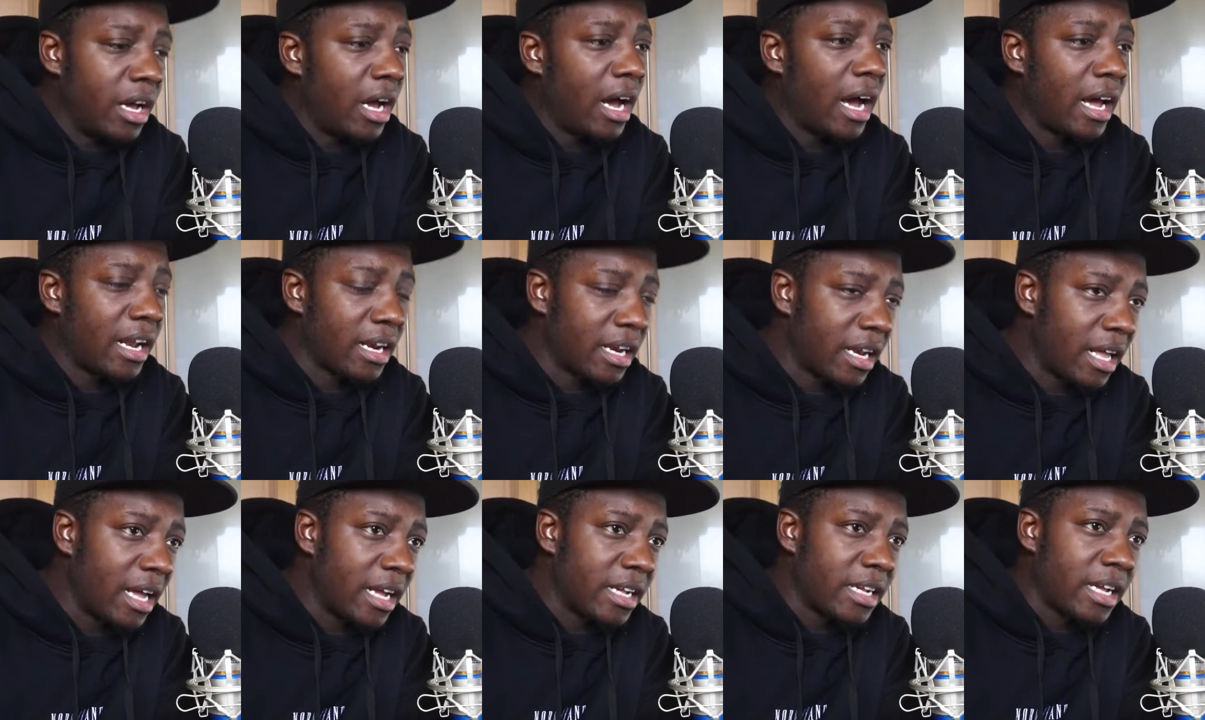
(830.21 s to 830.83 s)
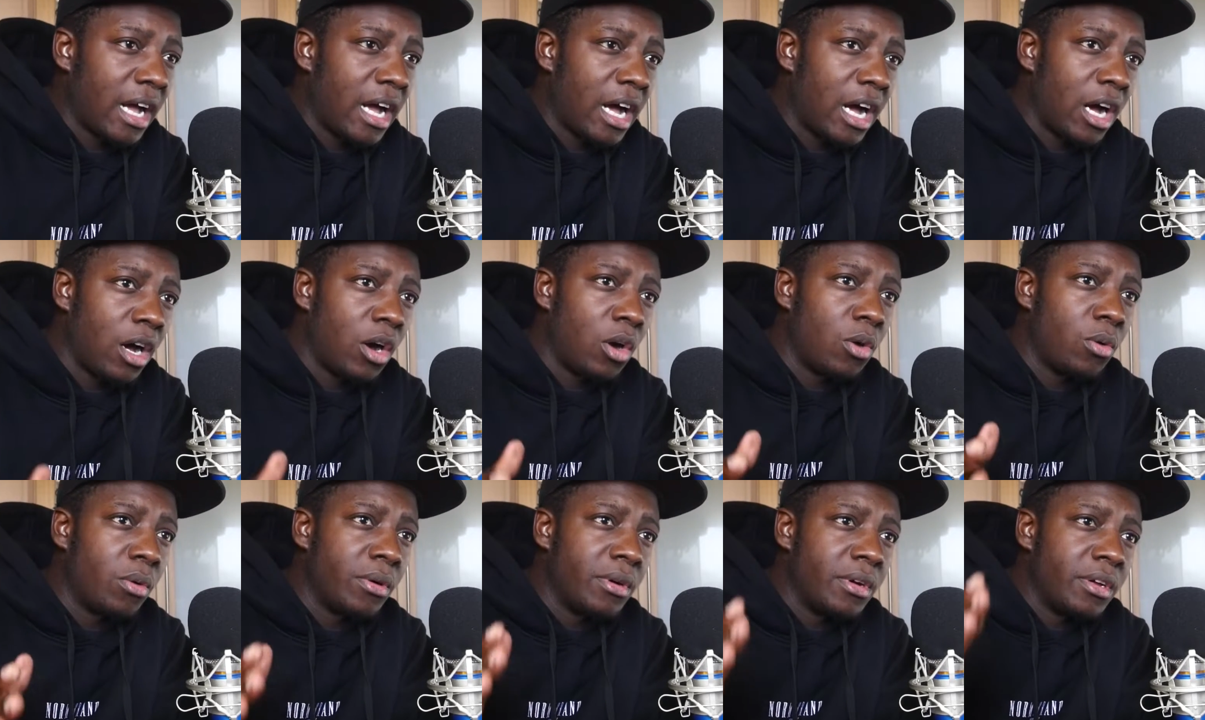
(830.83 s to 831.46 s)
I like
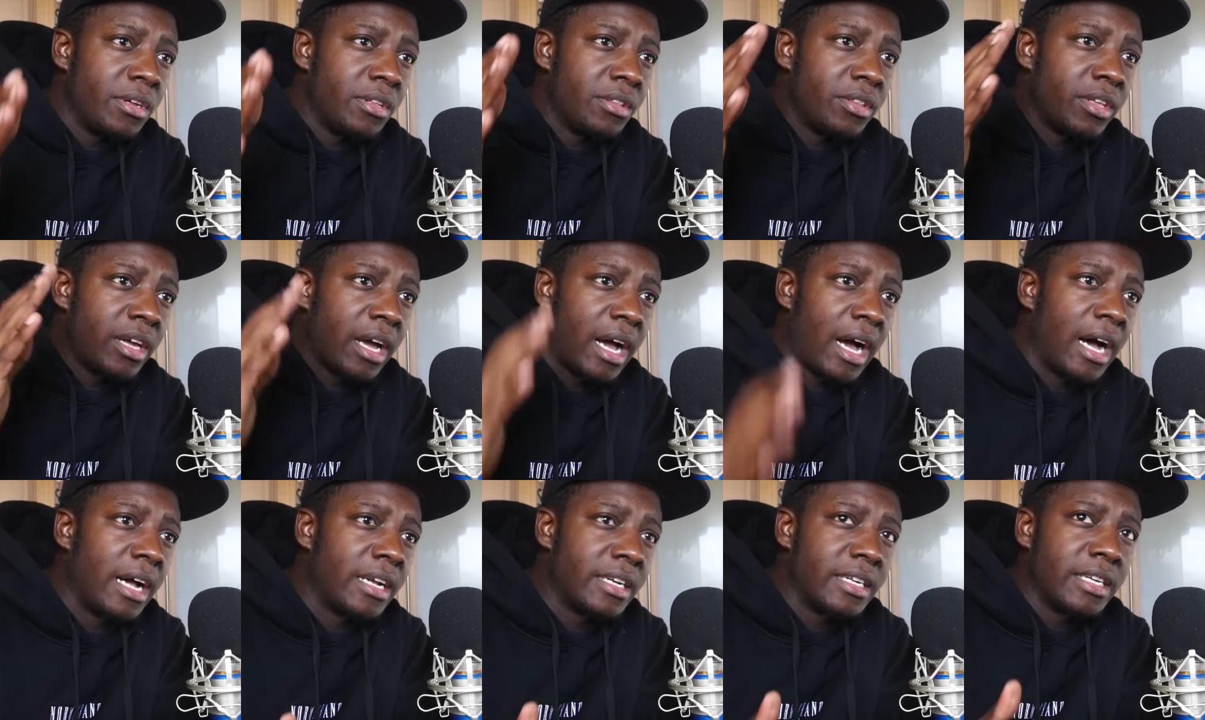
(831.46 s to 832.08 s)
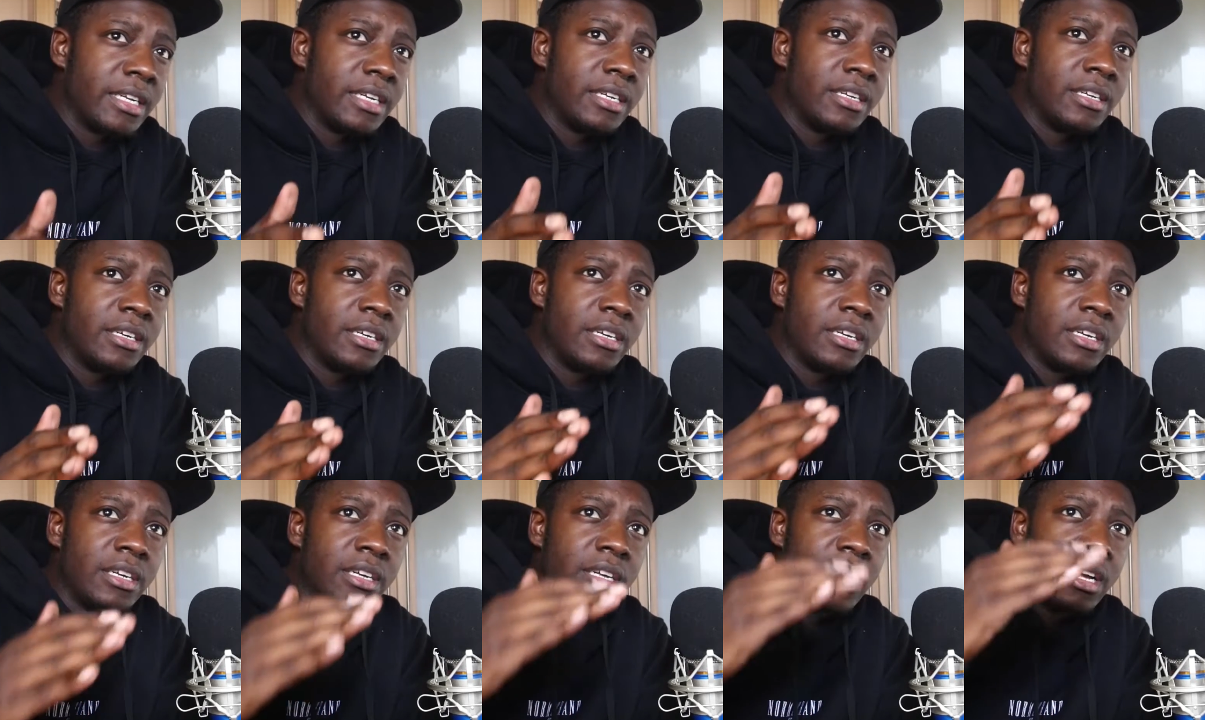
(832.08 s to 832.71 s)
how they added
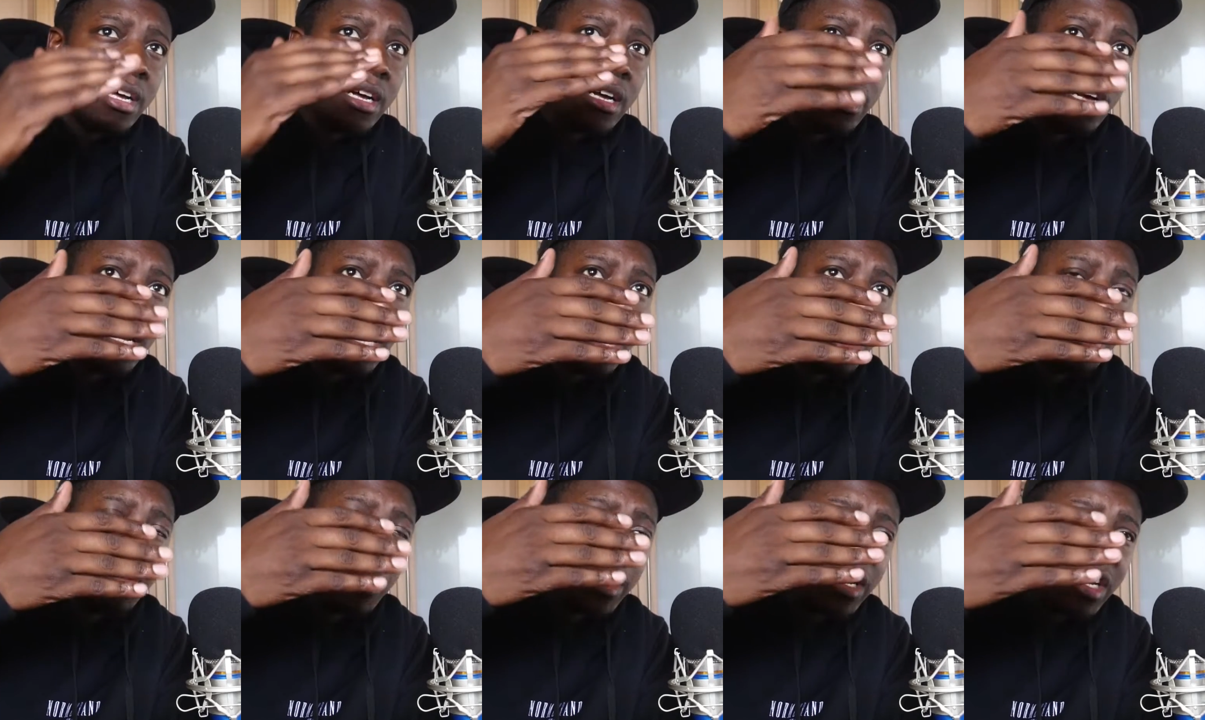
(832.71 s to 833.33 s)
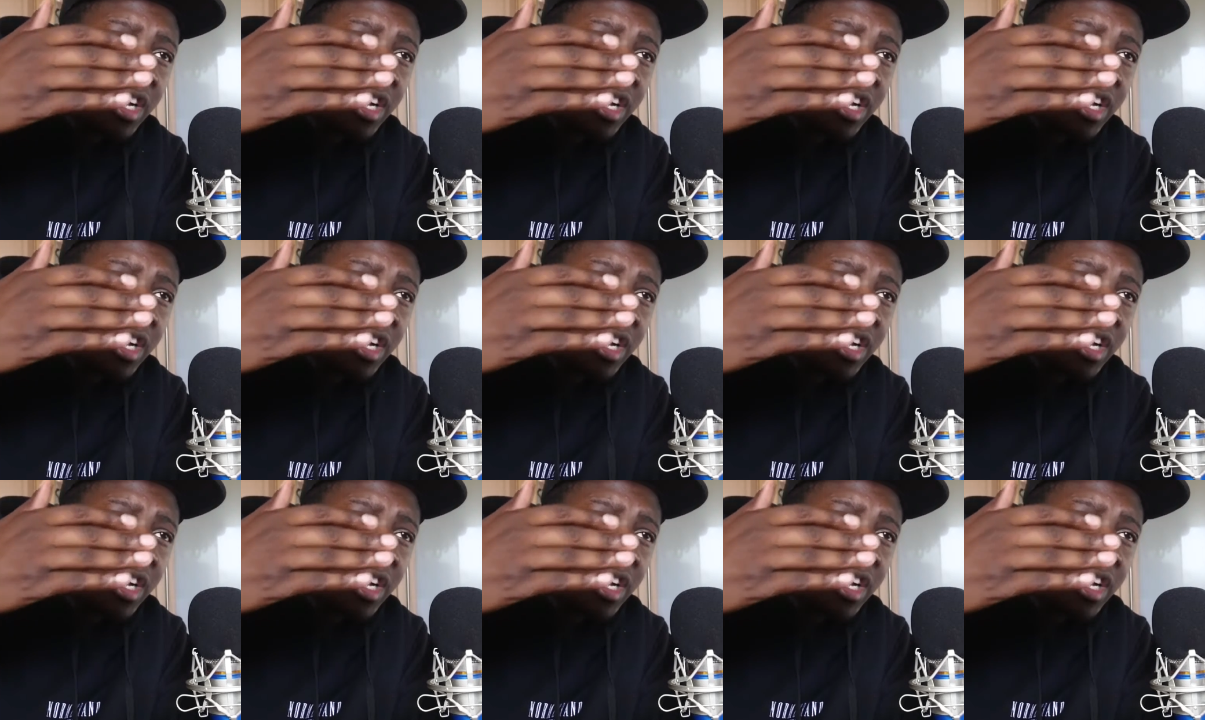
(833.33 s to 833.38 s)
a